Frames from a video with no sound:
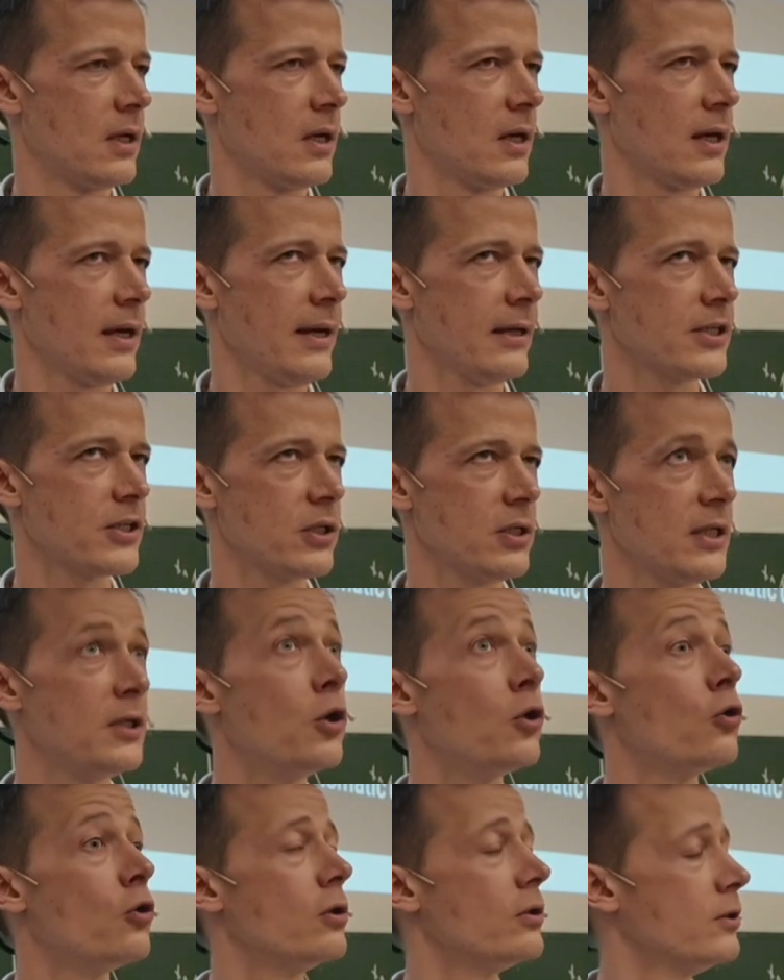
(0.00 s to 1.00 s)
Actually,
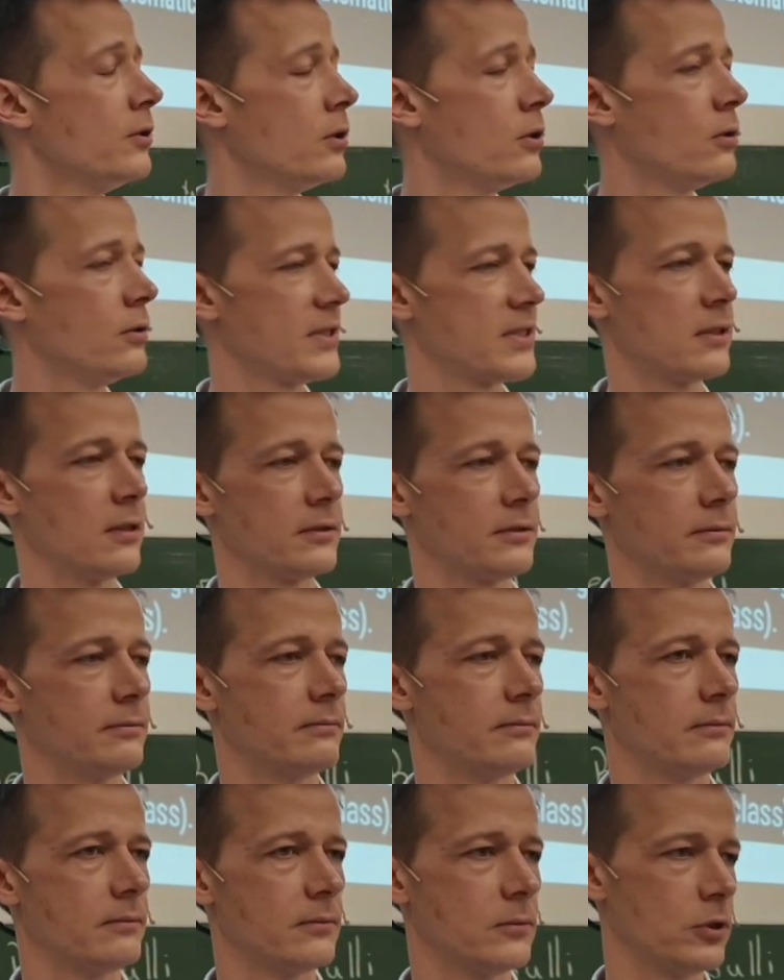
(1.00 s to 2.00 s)
no, it's not.
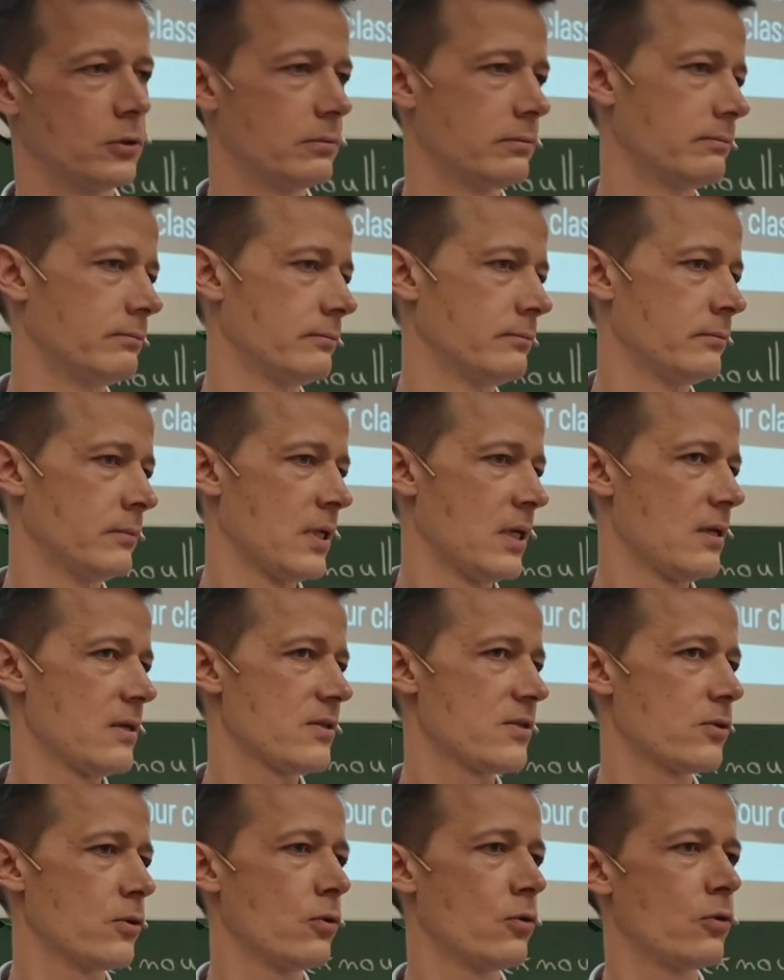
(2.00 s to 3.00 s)
No.
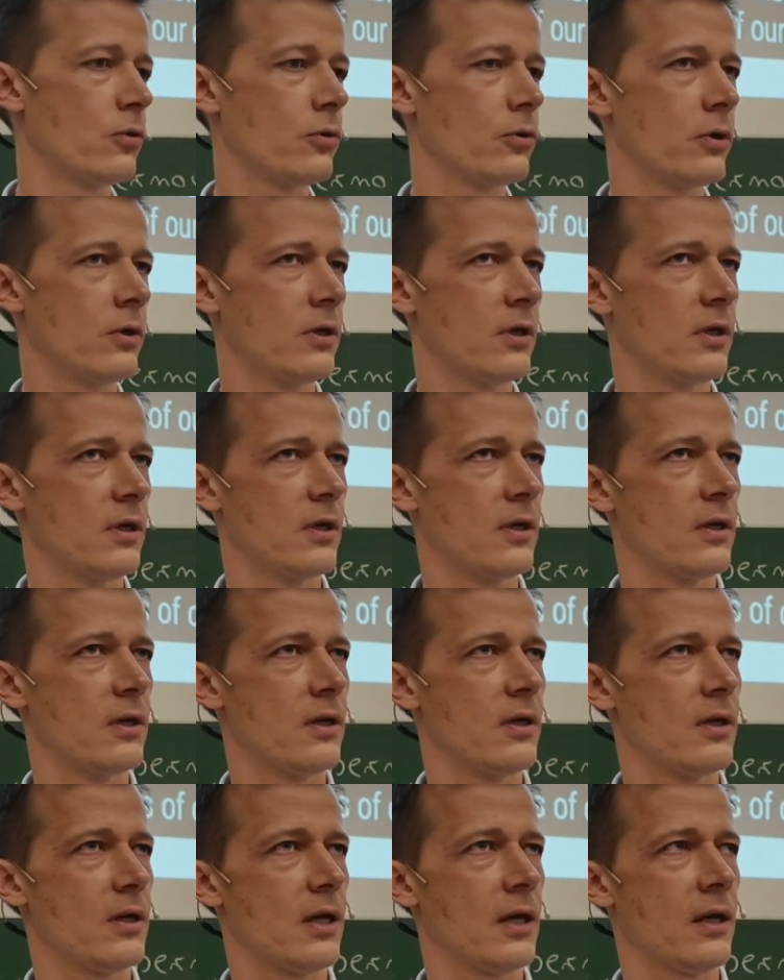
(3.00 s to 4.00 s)
So
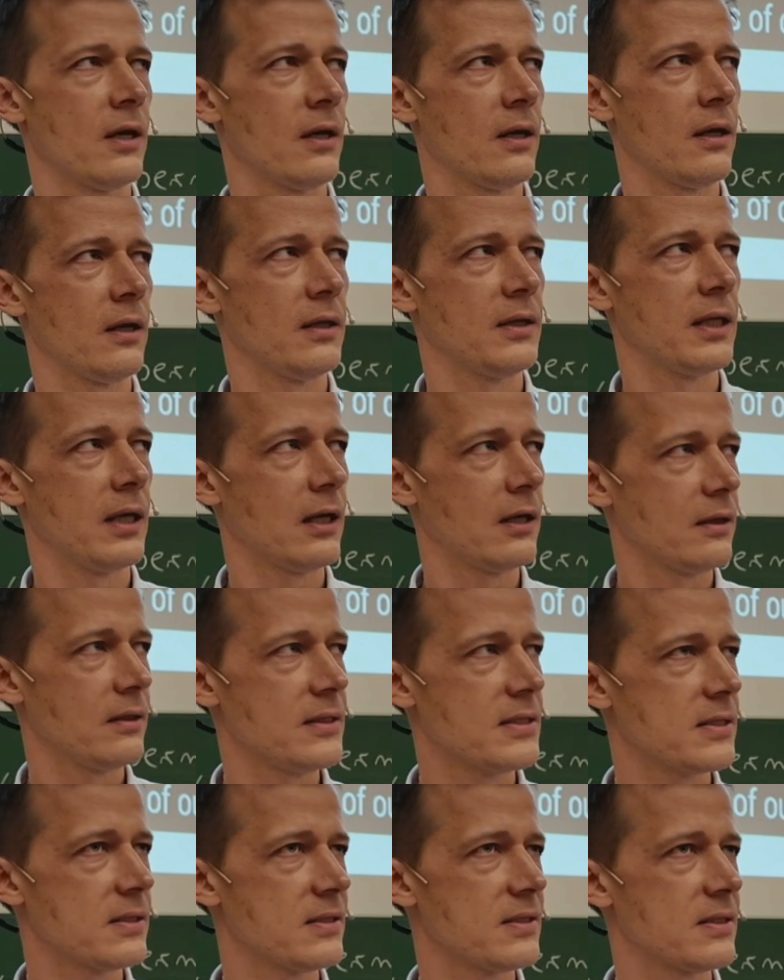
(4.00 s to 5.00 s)
there are
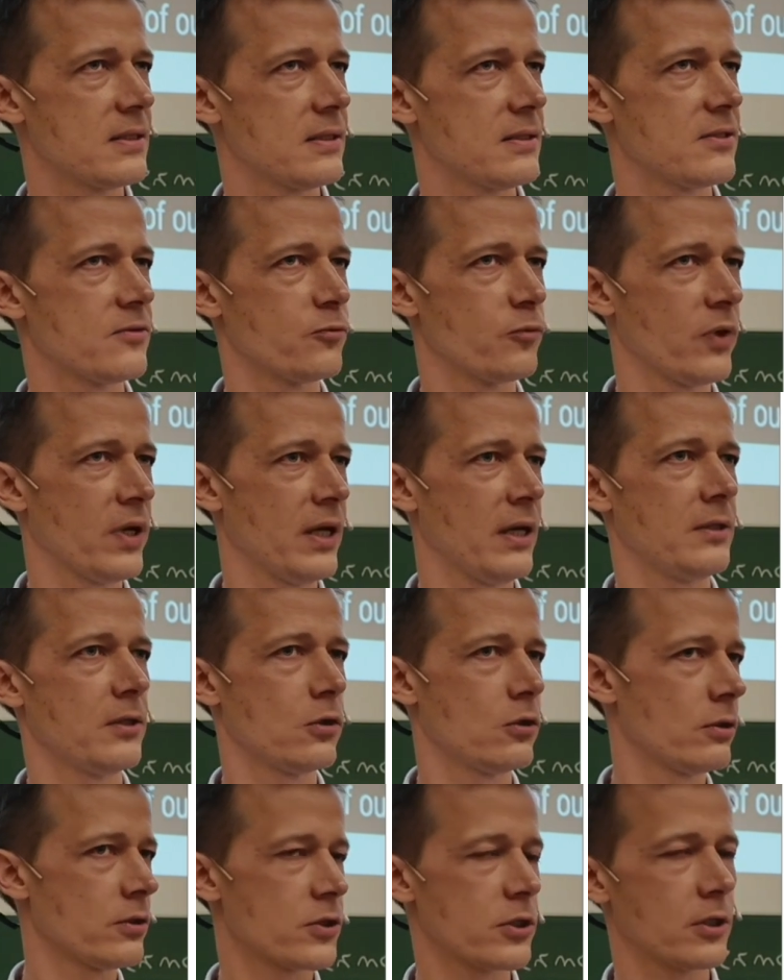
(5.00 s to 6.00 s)
instances where the
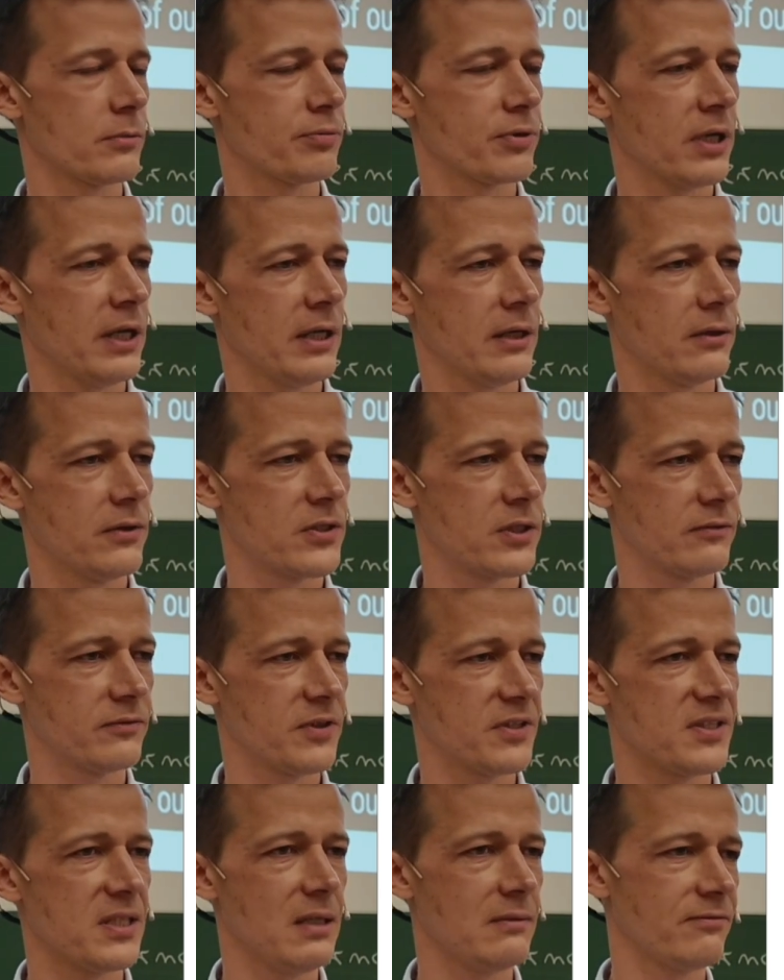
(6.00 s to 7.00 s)
conjugate prior is of the
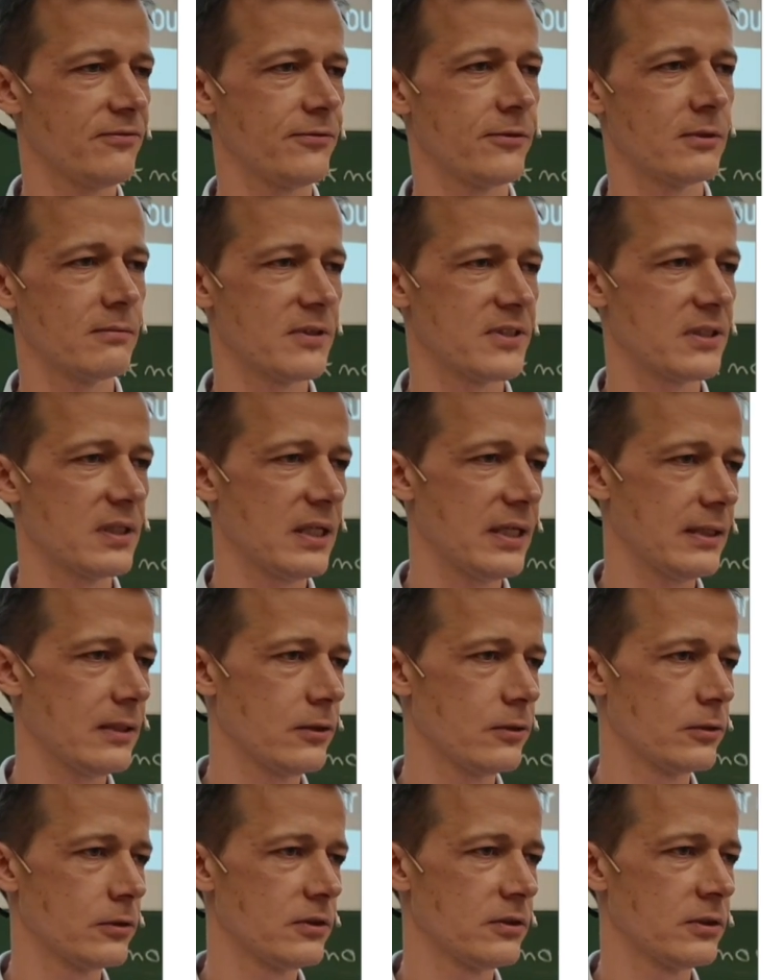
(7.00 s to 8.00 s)
same form as the
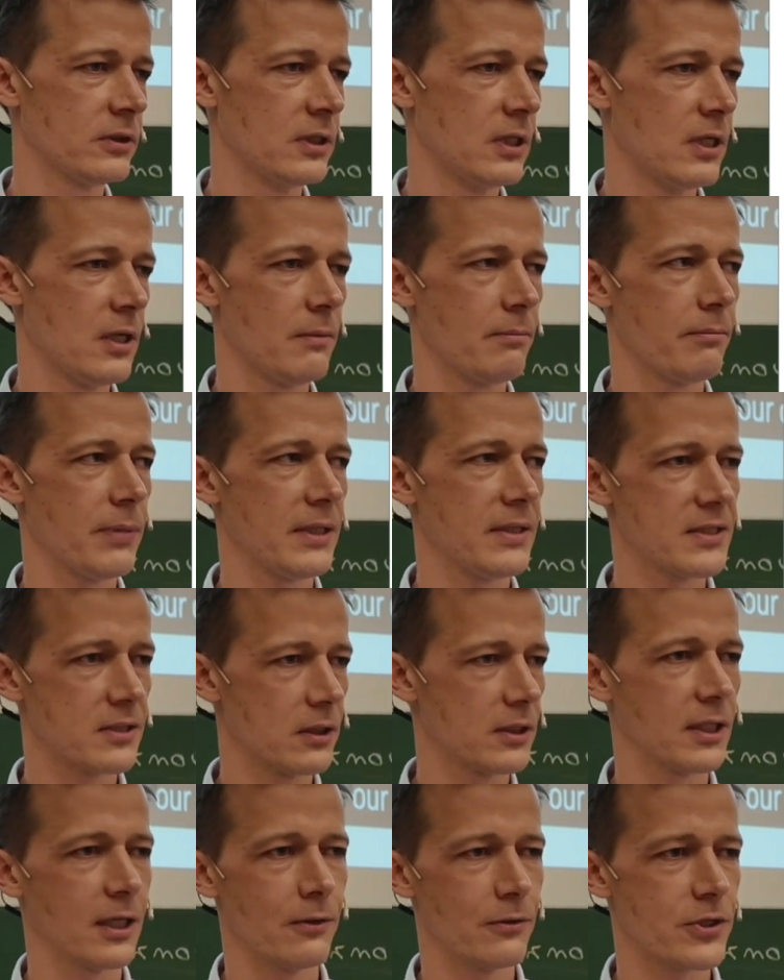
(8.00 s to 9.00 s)
likelihood, but it's
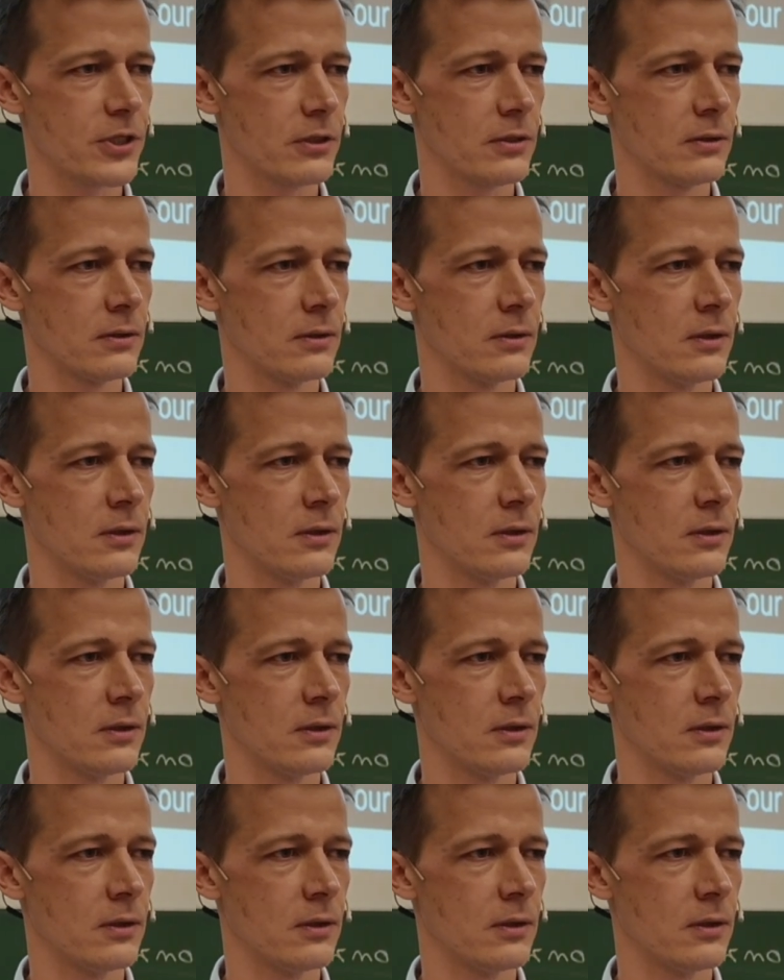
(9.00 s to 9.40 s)
not a Gaussian.